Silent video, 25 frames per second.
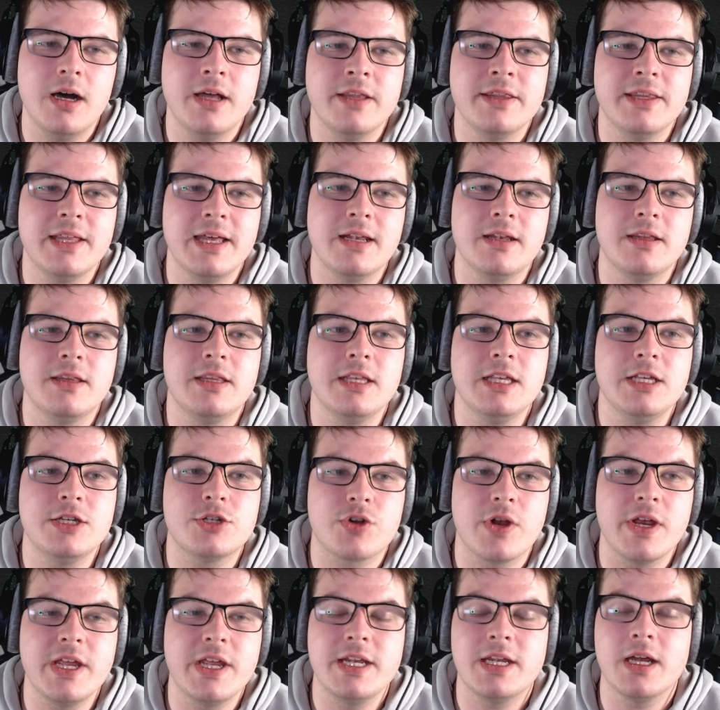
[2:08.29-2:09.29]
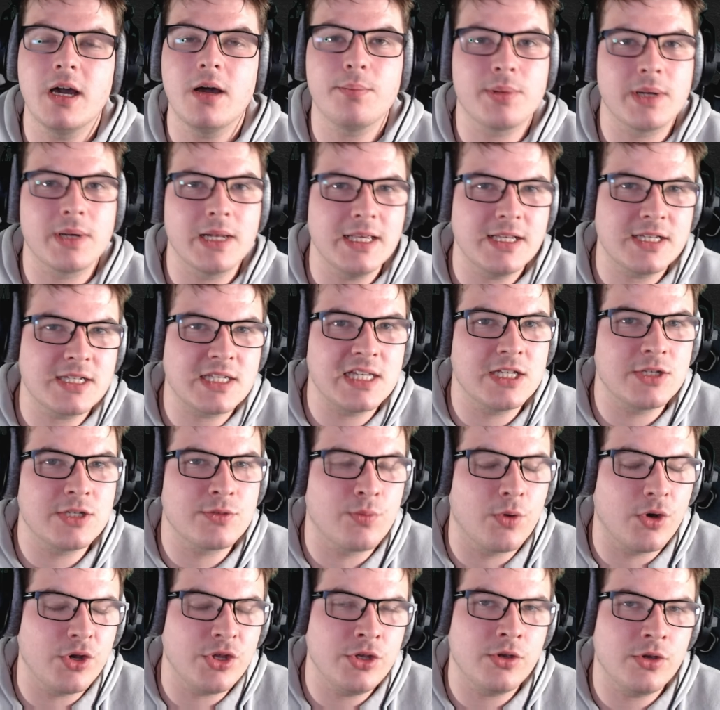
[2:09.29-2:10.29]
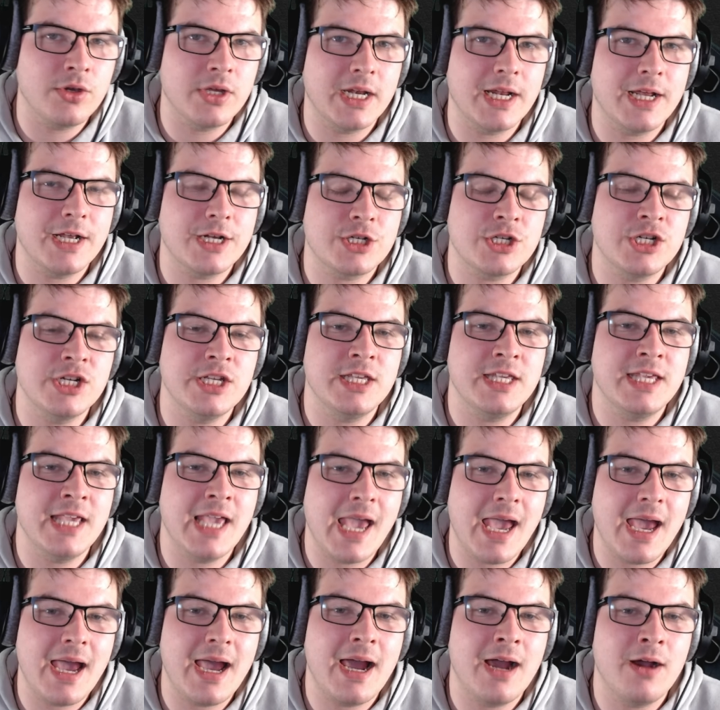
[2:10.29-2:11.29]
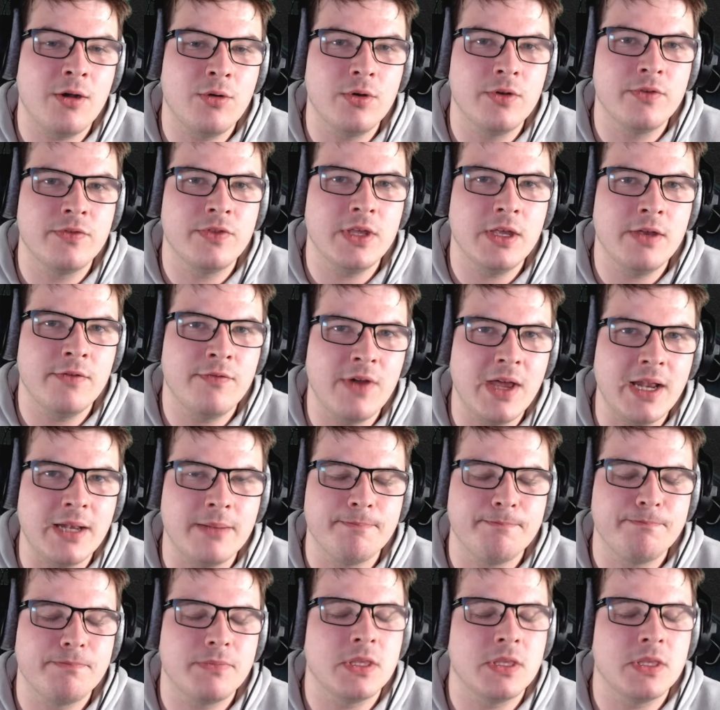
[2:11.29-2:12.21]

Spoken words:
And then the trade up list is what you can actually get out of the event,